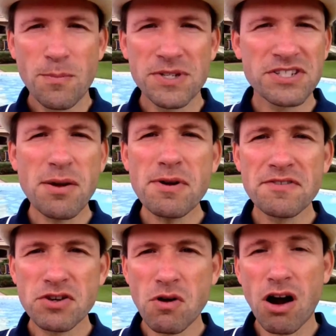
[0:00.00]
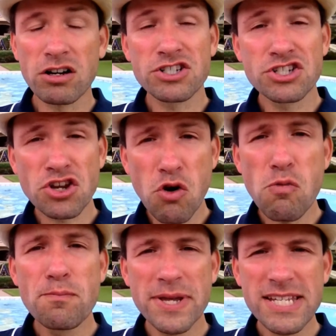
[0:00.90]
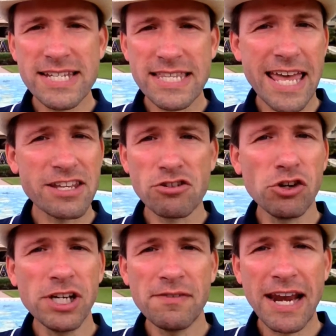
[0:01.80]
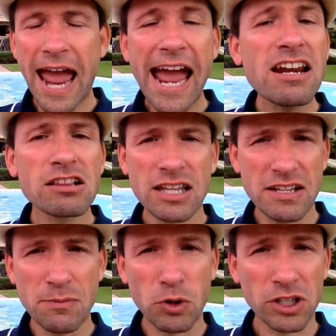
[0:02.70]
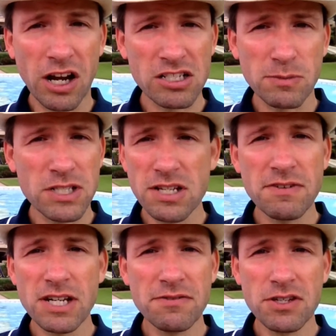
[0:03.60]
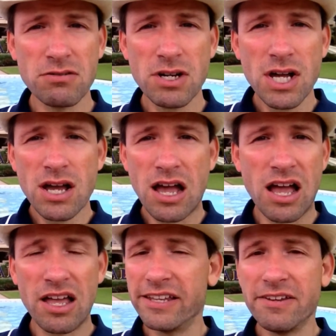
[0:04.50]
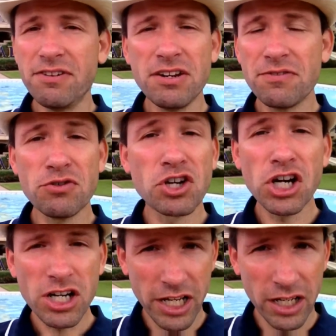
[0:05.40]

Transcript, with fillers: But some of you are so busy that you couldn't even handle any more customers, even if you, uh, even if you could.